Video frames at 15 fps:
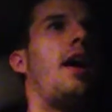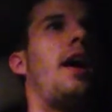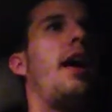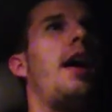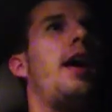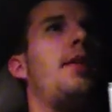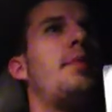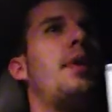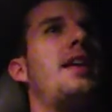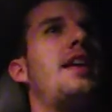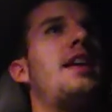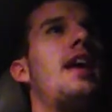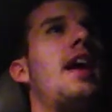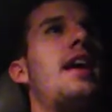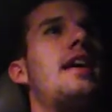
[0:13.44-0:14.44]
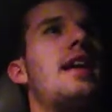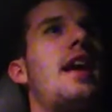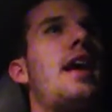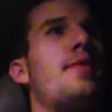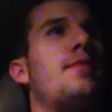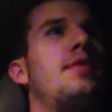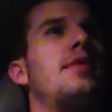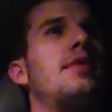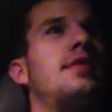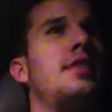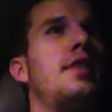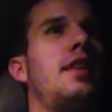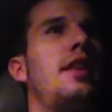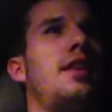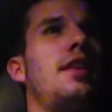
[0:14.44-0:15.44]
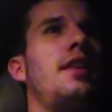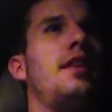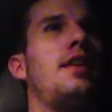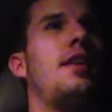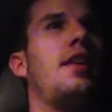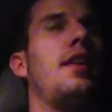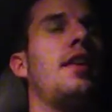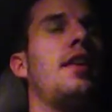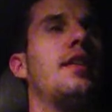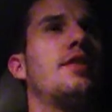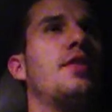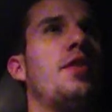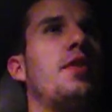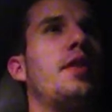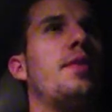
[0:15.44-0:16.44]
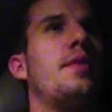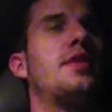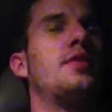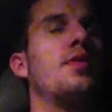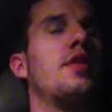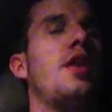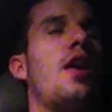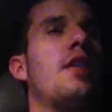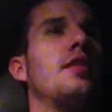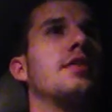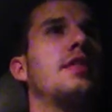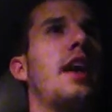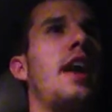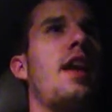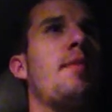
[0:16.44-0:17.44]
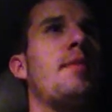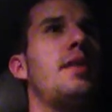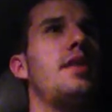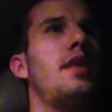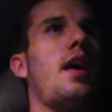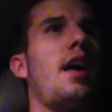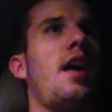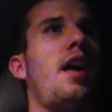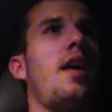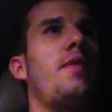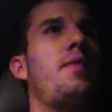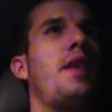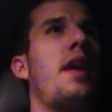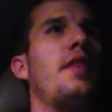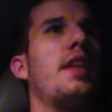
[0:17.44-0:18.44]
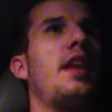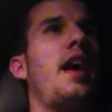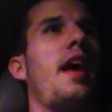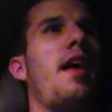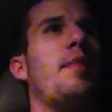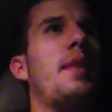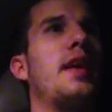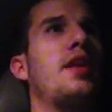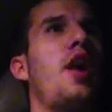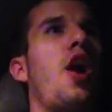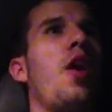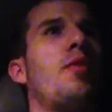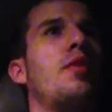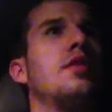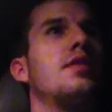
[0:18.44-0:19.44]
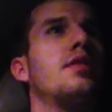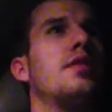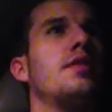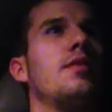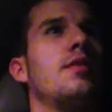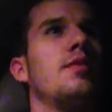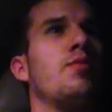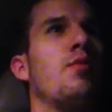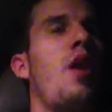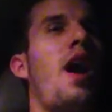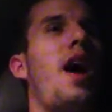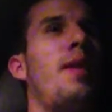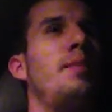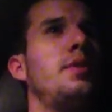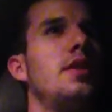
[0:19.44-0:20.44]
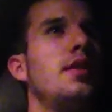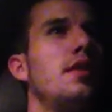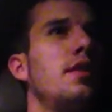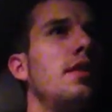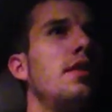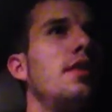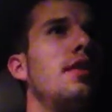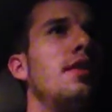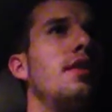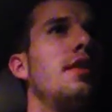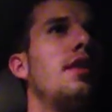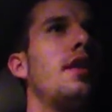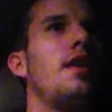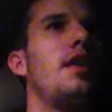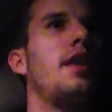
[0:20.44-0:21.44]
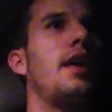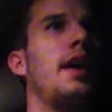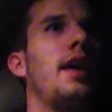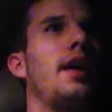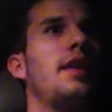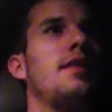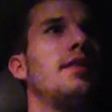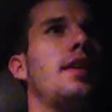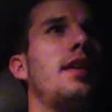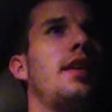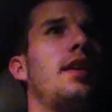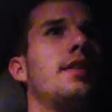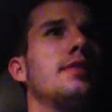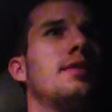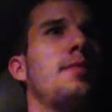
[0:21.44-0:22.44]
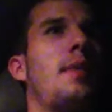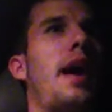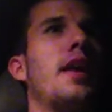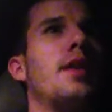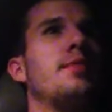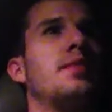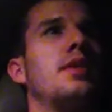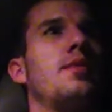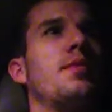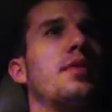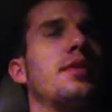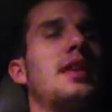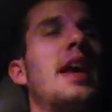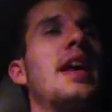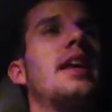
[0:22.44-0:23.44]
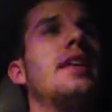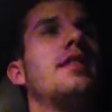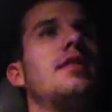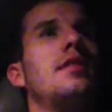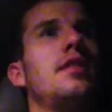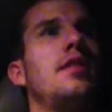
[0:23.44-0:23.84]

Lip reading: On Monday night, I was I went to a Cardinals game and found that my car was robbed, and some items that were taken